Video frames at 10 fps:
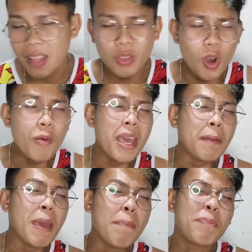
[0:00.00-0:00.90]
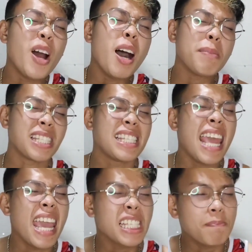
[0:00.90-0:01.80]
Don't make me
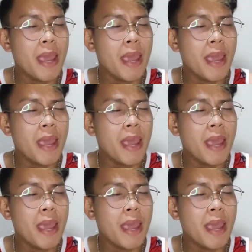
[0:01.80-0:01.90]
promises,